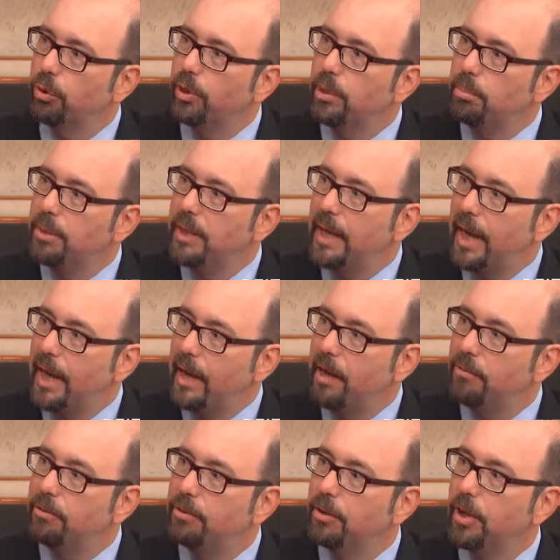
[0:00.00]
really
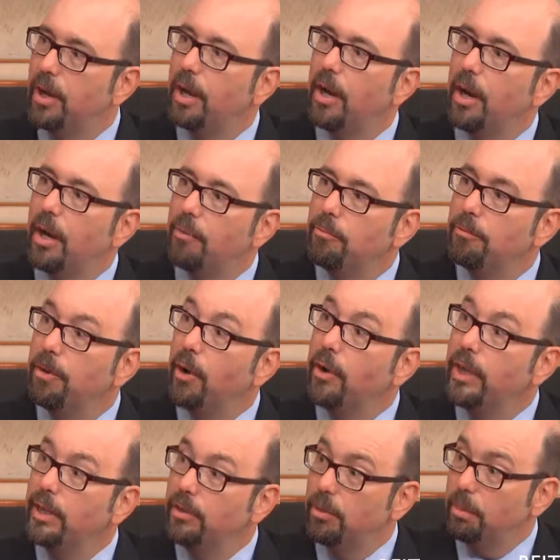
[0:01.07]
behaved
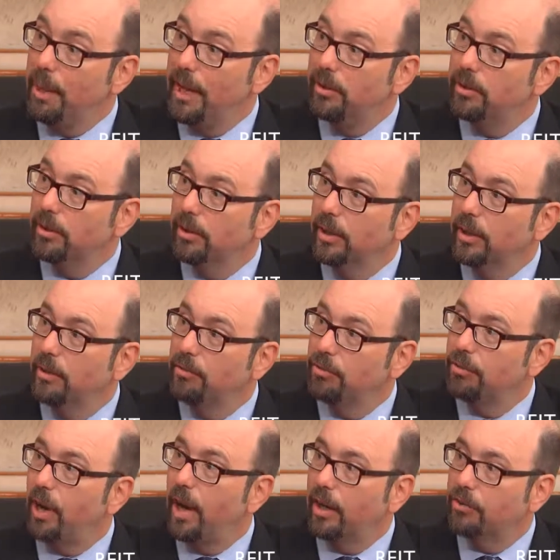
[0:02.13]
very independently of
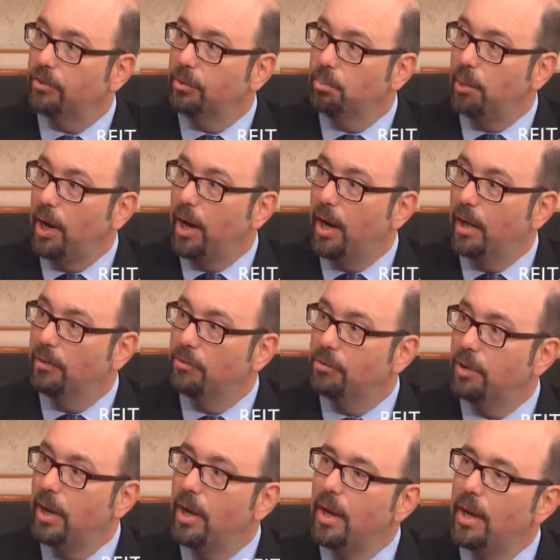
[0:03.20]
stocks and
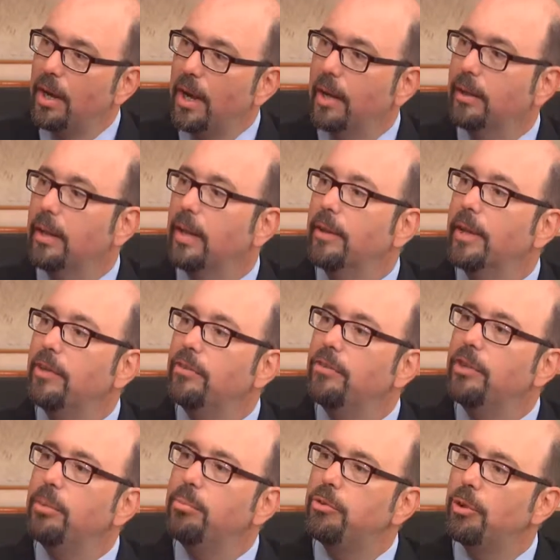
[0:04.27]
bonds. And, and they
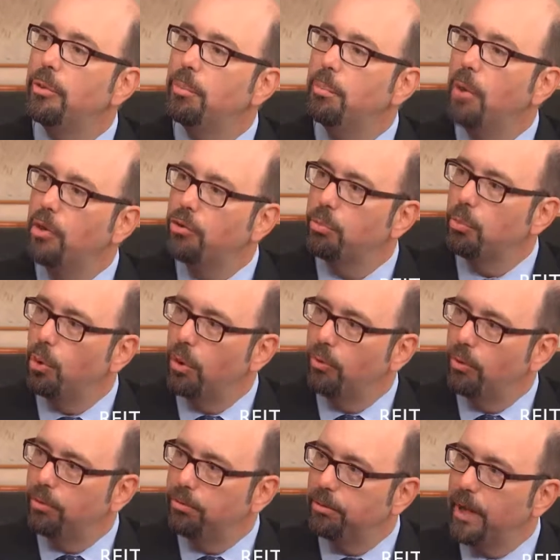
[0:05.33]
seemed to much more
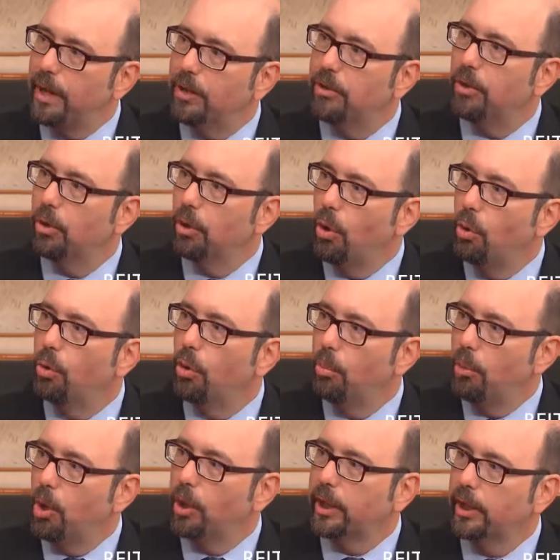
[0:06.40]
reflect the local
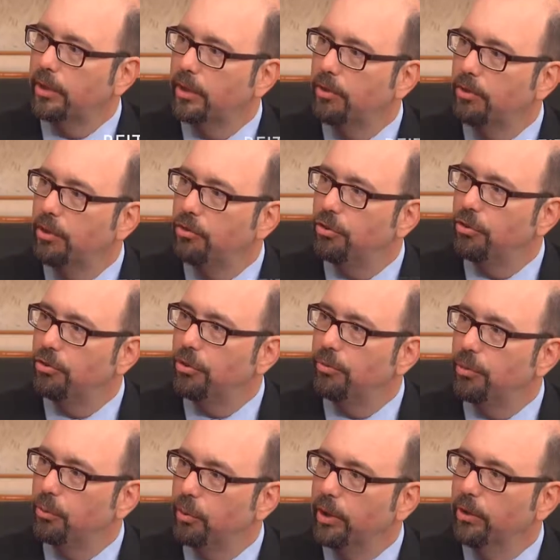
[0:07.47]
market conditions
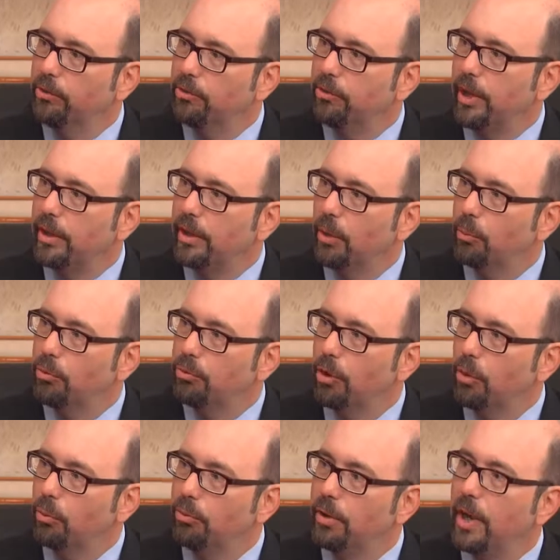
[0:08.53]
of the real estate that was
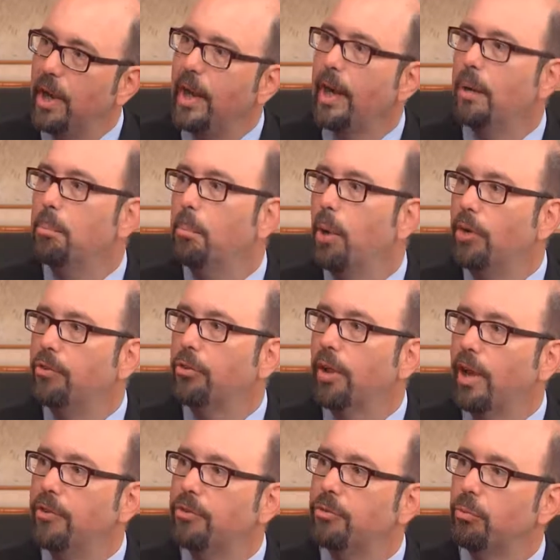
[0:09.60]
owned and much
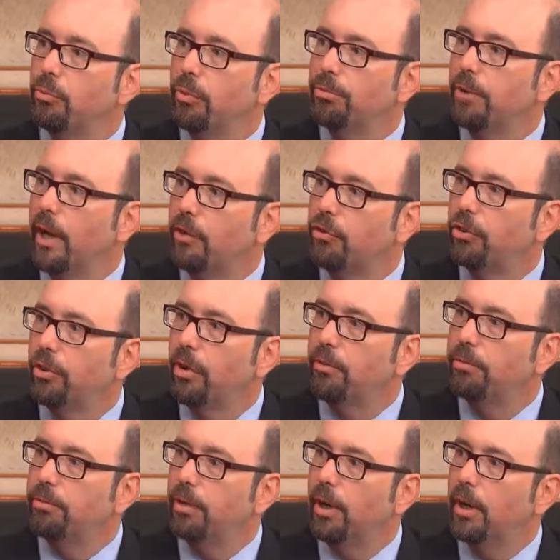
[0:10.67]
less reflection
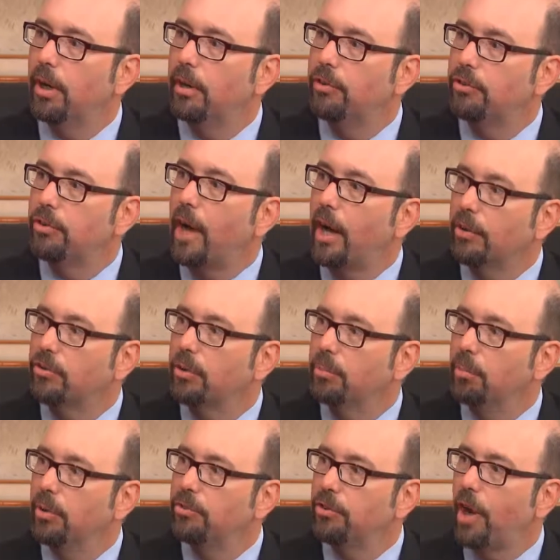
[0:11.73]
of uh, stocks
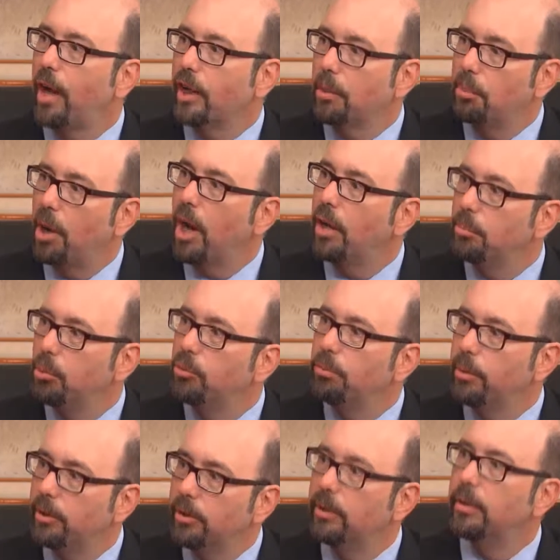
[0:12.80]
and, stock and bond
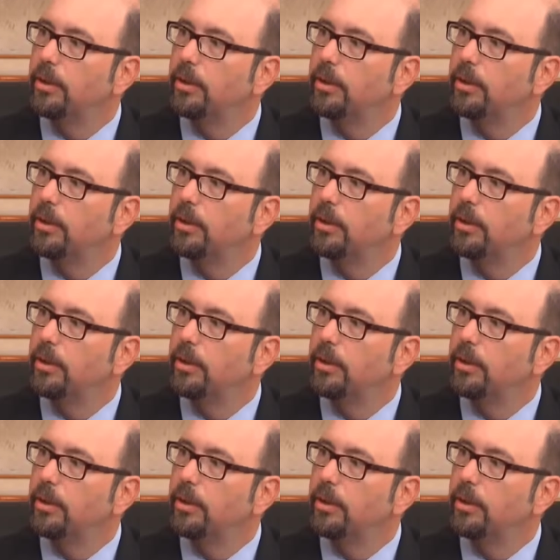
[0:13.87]
movement.